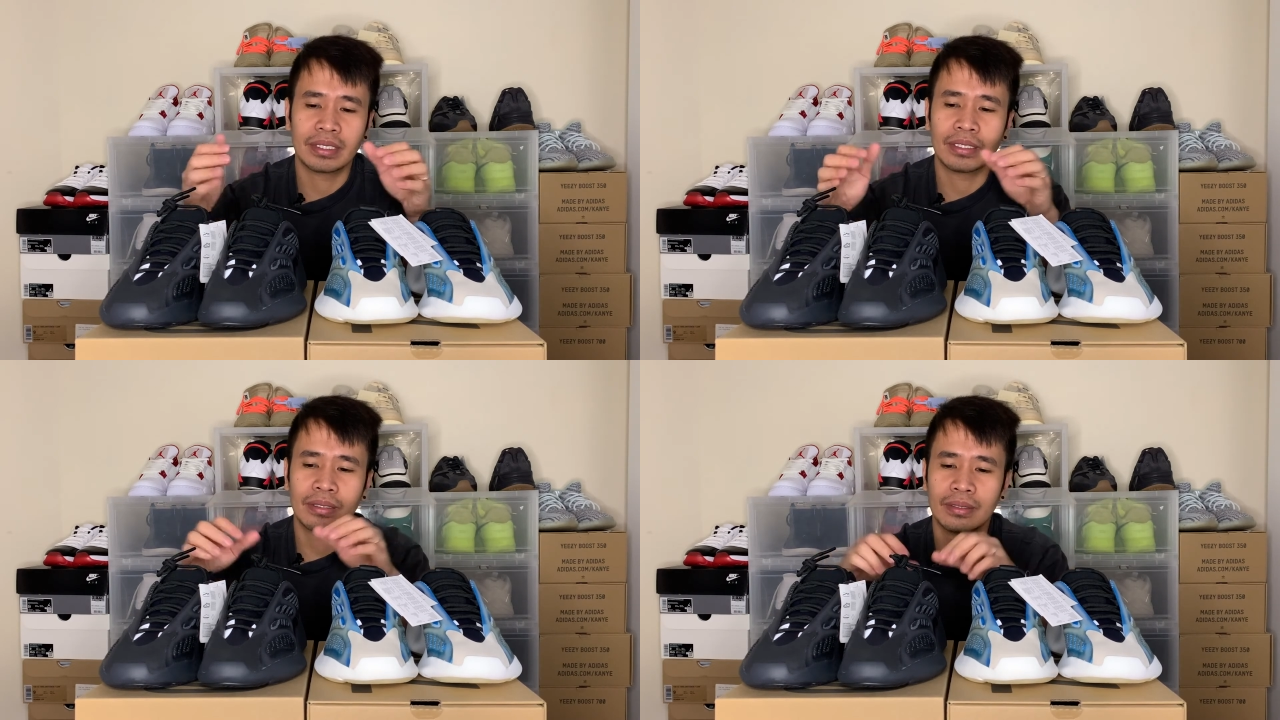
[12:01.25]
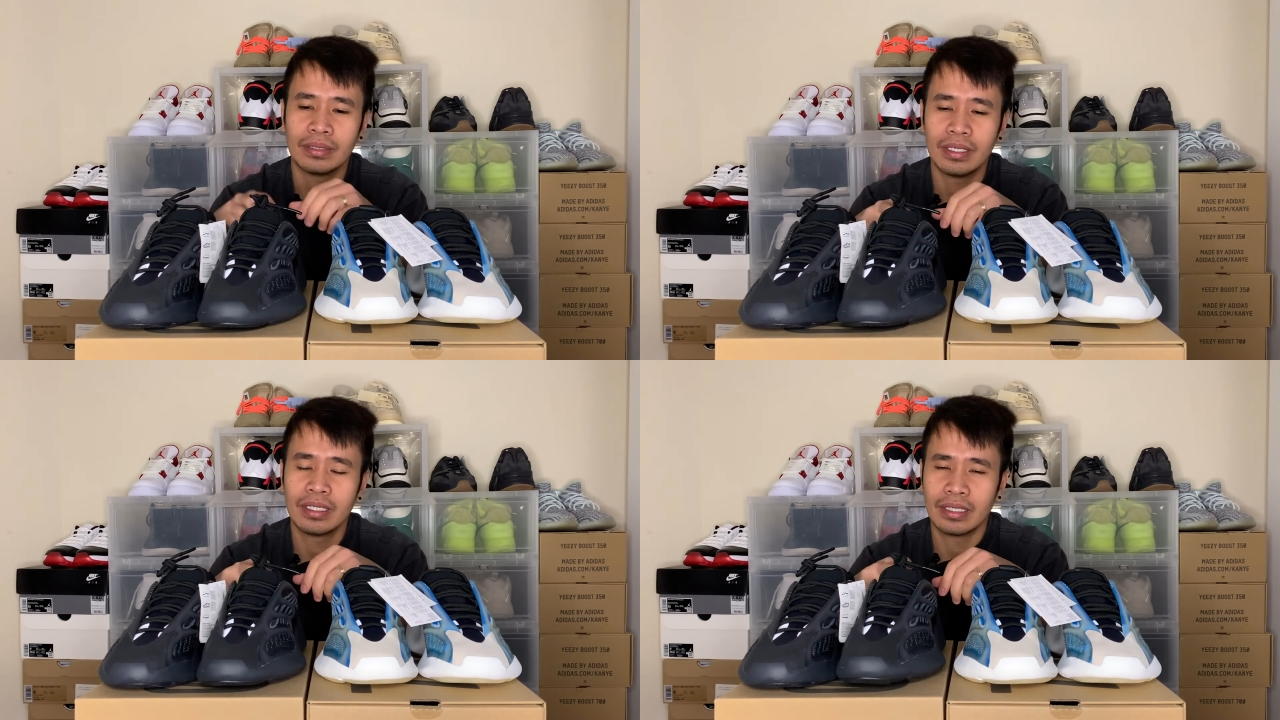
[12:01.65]
So
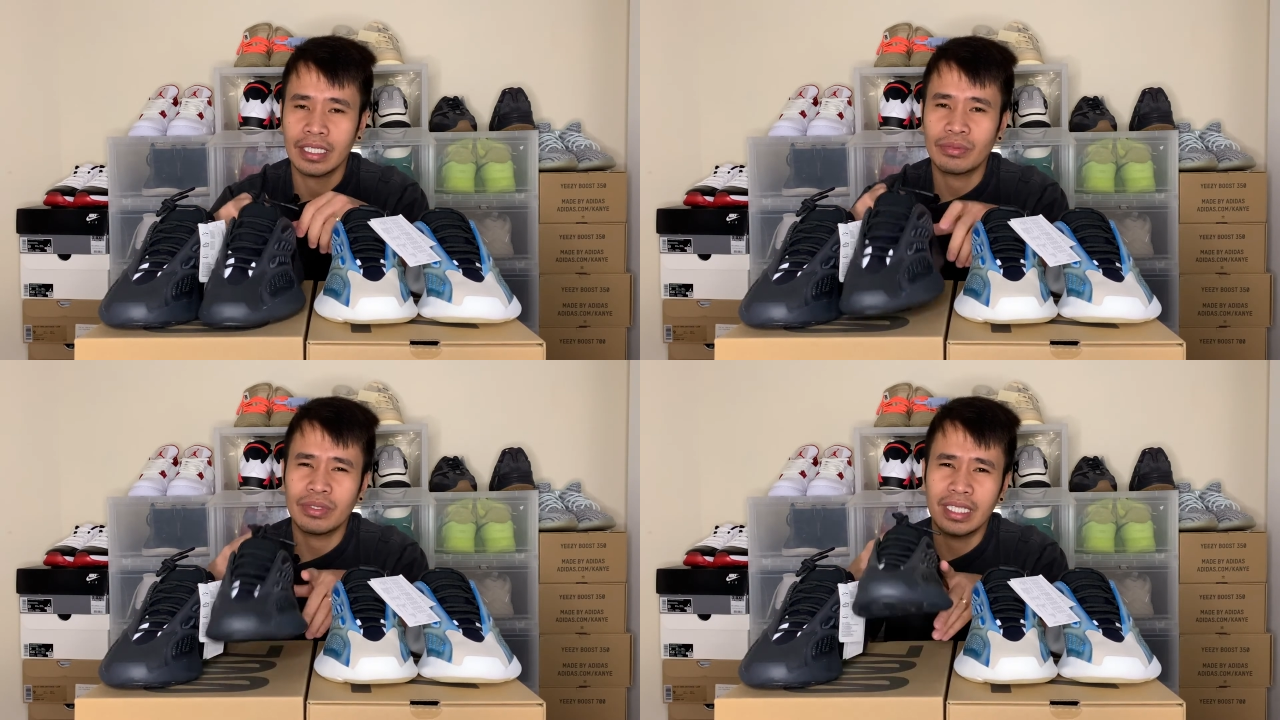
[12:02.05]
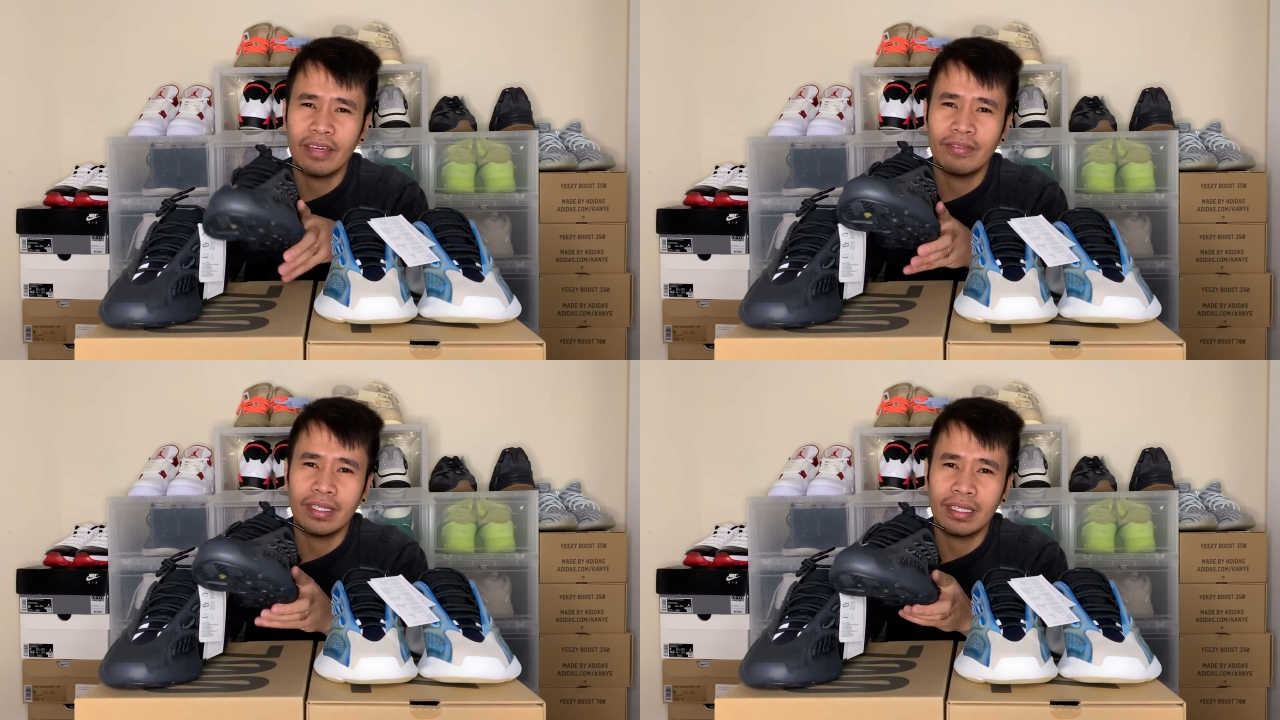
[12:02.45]
this would
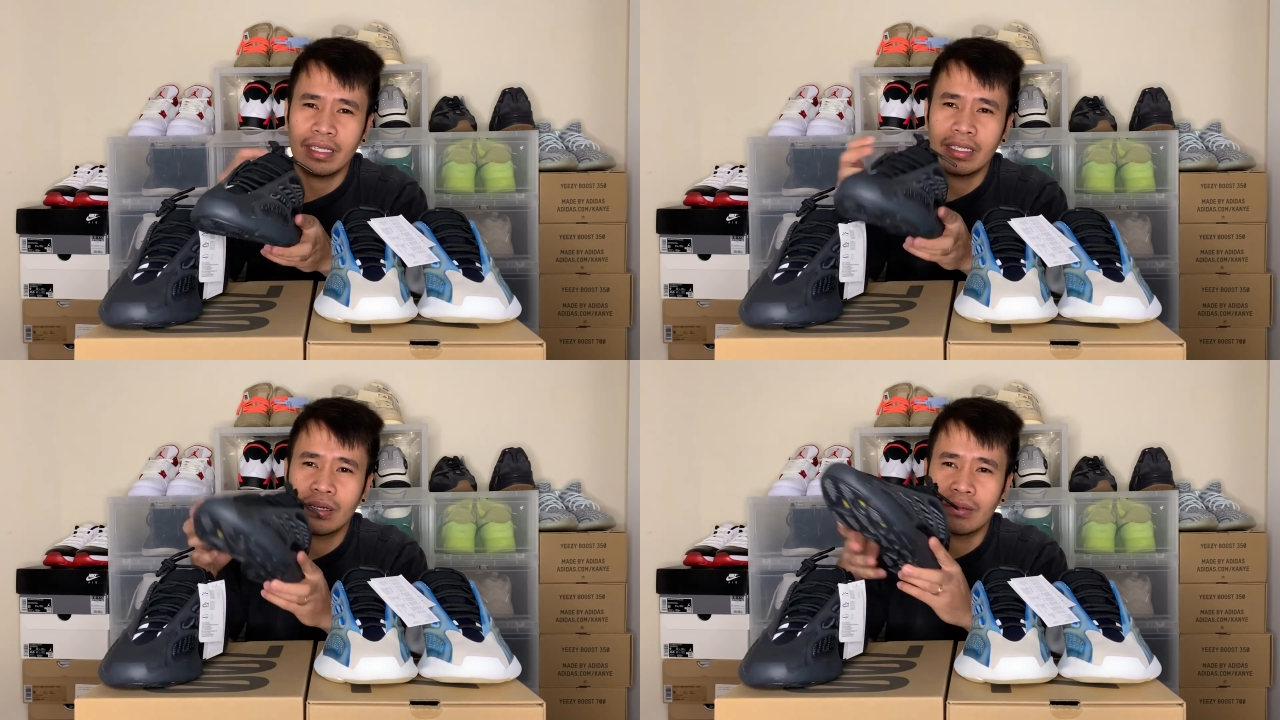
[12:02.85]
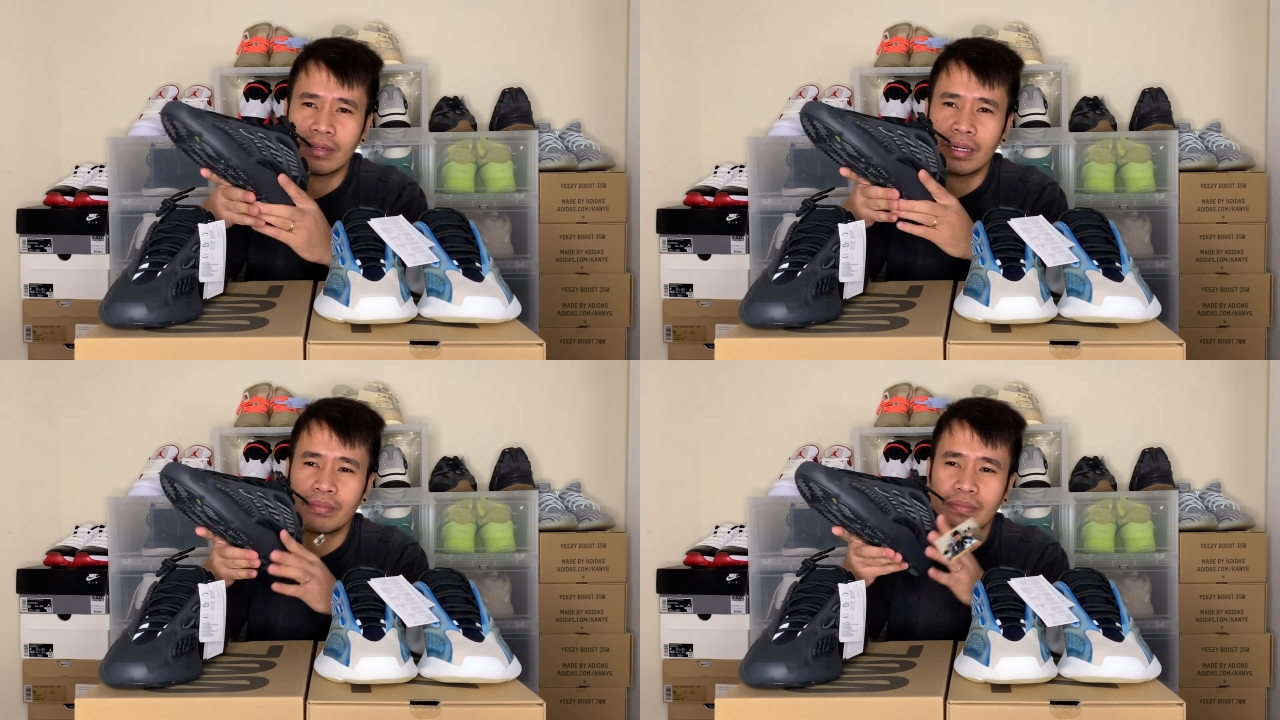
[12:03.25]
definitely go
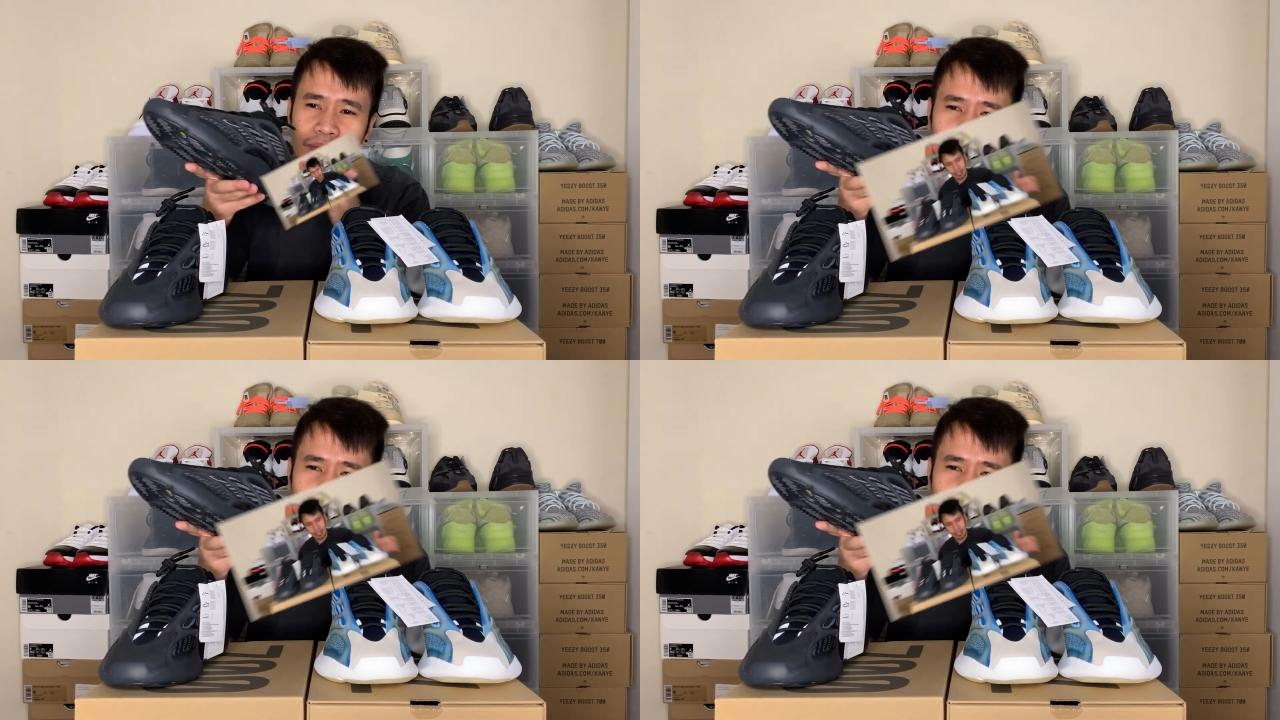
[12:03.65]
up.